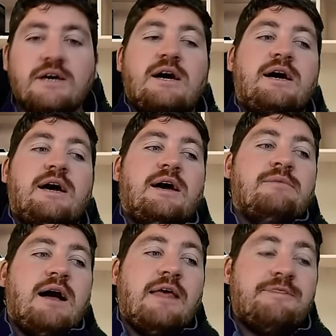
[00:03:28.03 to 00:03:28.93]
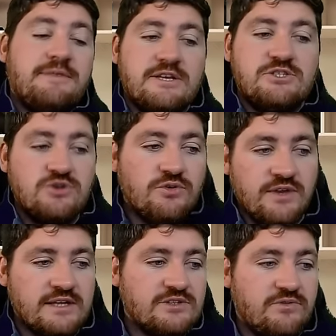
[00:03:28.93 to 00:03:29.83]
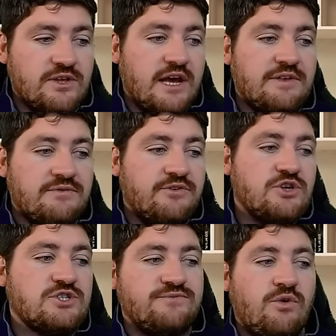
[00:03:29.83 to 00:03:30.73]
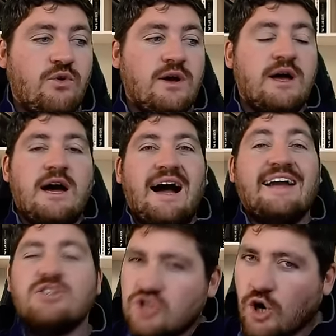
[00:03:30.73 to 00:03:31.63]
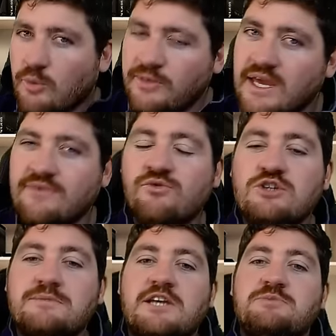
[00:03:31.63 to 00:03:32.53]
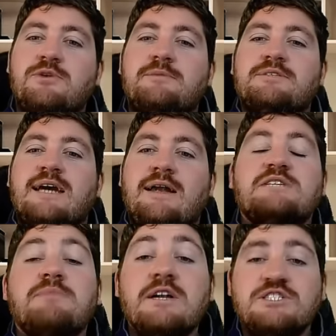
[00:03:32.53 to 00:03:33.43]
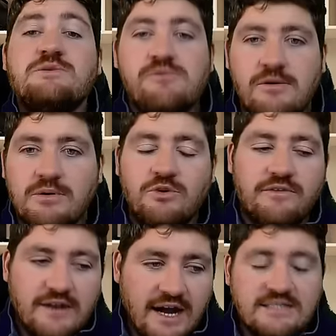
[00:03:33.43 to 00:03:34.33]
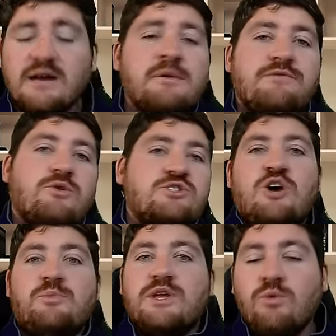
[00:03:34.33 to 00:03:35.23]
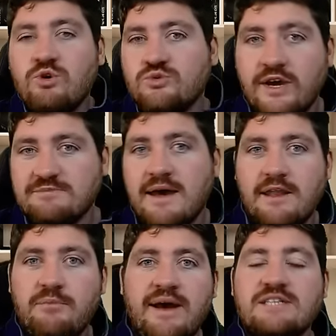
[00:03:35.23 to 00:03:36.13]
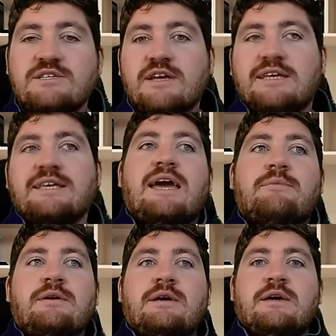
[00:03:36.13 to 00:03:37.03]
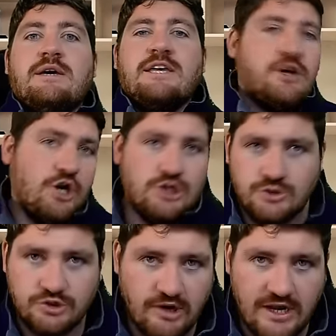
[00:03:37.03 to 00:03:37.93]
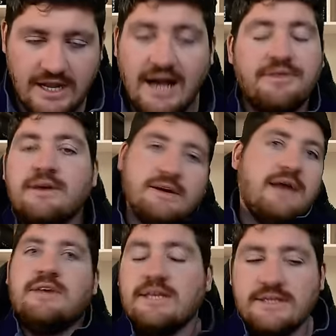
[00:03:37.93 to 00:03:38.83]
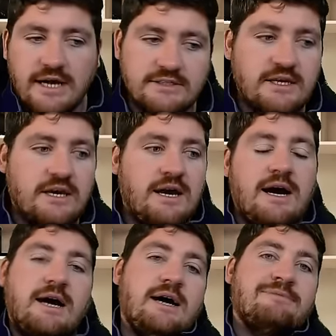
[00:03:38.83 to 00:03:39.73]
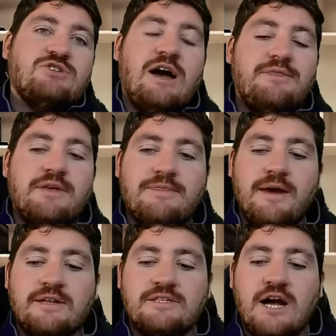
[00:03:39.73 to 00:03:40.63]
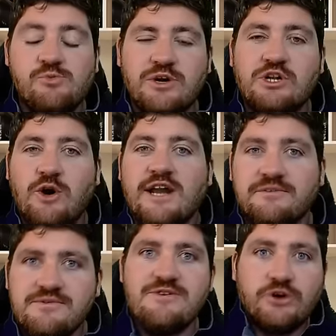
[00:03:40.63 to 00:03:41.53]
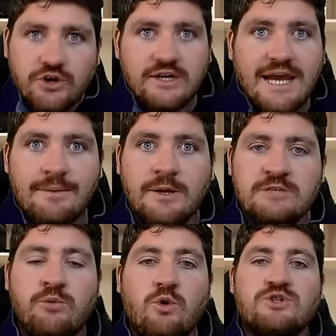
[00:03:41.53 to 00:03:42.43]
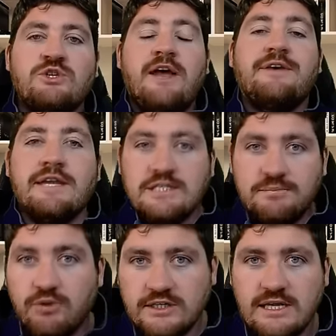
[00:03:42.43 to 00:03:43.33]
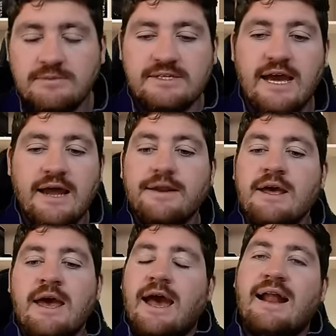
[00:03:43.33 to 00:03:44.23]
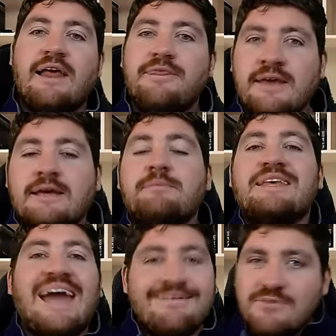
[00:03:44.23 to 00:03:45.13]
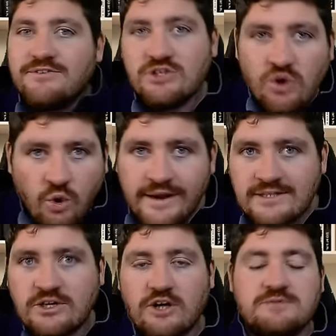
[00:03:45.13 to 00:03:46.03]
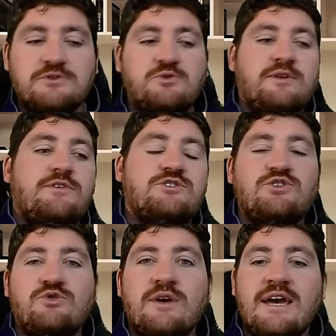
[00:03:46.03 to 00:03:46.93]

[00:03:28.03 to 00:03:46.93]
Um, I think there's two things over there. I think, first of all, I don't think Evan Roos managed to put up his hand as much as he probably would have liked. I mean, for example, he walks away as man of the match in that game. He goes to Australia. I think I think he does. Um, so I think that Elrich Louw had a very good game against Portugal. I think he did put his up his hand, and I think it became a bit of a coin toss between the two.